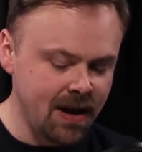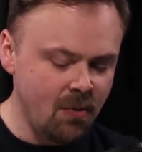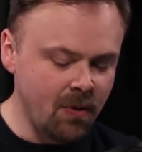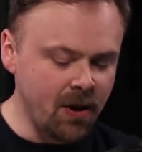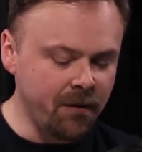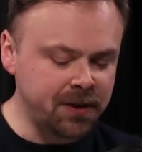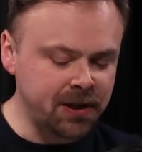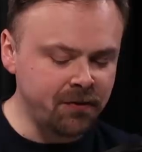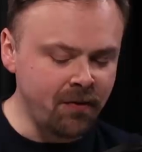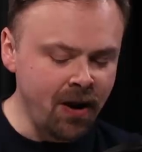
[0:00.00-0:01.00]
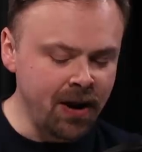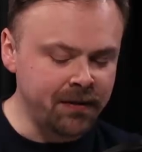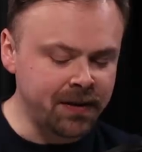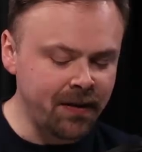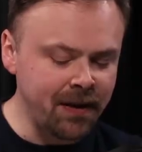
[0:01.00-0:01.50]
Okay. When officers
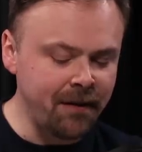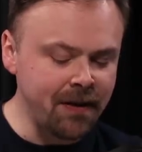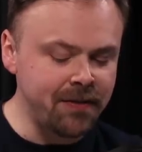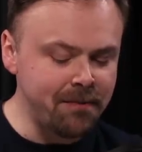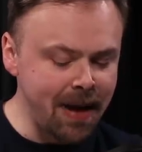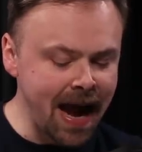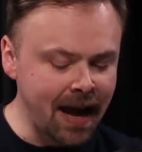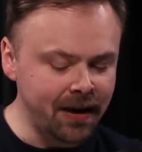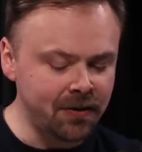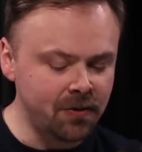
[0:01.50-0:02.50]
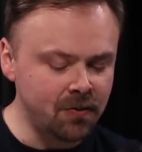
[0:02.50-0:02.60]
arrived, they found the man